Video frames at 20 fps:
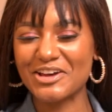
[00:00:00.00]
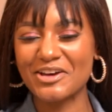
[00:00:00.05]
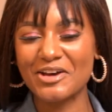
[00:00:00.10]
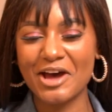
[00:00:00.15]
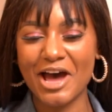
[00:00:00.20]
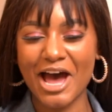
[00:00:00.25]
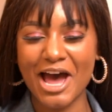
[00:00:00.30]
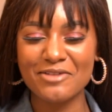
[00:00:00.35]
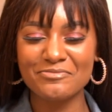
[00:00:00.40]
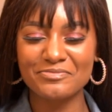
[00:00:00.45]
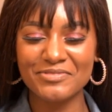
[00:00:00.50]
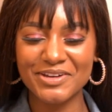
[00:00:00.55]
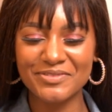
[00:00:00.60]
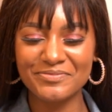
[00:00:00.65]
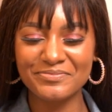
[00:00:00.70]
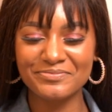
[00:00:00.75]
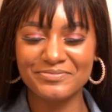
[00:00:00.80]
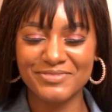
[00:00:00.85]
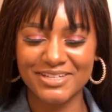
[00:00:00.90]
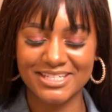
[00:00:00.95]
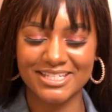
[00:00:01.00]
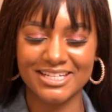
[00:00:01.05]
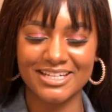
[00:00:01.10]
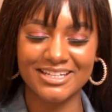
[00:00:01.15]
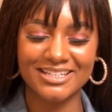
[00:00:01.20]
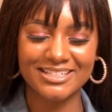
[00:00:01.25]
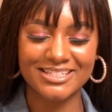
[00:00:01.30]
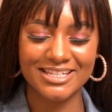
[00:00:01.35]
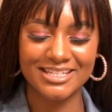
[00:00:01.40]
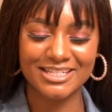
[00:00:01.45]
So I've been
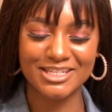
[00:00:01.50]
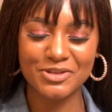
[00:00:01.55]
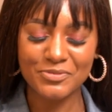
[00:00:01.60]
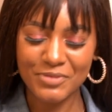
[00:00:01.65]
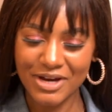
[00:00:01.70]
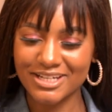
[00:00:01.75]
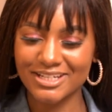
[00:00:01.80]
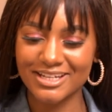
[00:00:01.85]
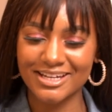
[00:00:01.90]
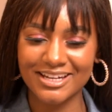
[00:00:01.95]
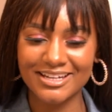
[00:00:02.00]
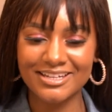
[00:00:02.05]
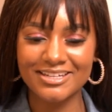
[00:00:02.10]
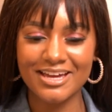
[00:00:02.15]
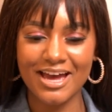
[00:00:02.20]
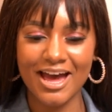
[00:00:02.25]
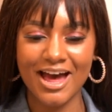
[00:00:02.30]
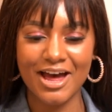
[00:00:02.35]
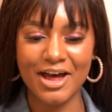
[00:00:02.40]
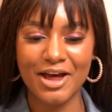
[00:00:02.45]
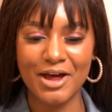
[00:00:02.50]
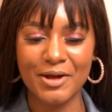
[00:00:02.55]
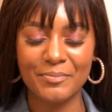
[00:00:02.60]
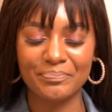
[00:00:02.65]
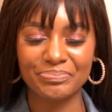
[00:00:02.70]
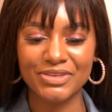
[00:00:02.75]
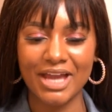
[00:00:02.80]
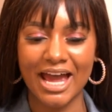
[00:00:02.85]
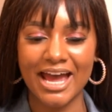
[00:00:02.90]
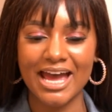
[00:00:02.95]
busy since the wedding.
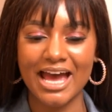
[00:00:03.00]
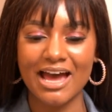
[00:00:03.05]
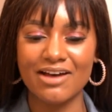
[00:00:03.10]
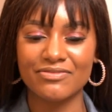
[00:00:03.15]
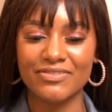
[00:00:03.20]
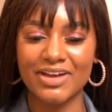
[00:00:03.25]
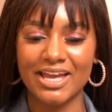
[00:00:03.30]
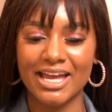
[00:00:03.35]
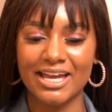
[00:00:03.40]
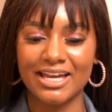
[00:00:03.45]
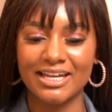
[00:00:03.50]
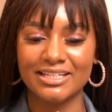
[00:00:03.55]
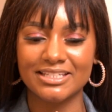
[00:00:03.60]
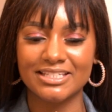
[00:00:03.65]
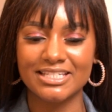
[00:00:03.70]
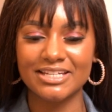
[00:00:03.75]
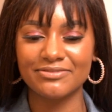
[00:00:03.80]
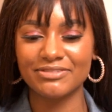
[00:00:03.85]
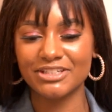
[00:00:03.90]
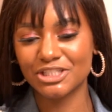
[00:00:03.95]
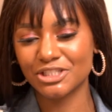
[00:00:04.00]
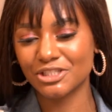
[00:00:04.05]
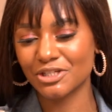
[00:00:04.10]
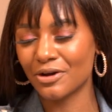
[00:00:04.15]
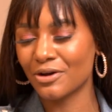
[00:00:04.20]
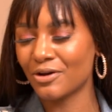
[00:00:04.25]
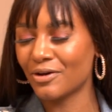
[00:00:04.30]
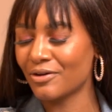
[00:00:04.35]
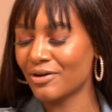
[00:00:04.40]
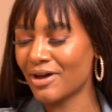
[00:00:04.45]
Mm-hmm. I have a TV
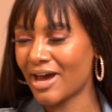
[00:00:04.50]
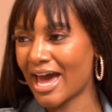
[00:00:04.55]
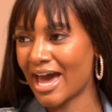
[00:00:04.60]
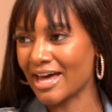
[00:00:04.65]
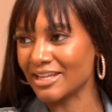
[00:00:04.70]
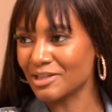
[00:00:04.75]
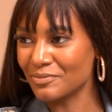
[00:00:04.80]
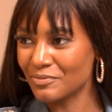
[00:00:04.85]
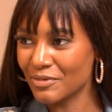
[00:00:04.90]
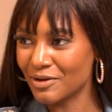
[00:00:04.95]
show at the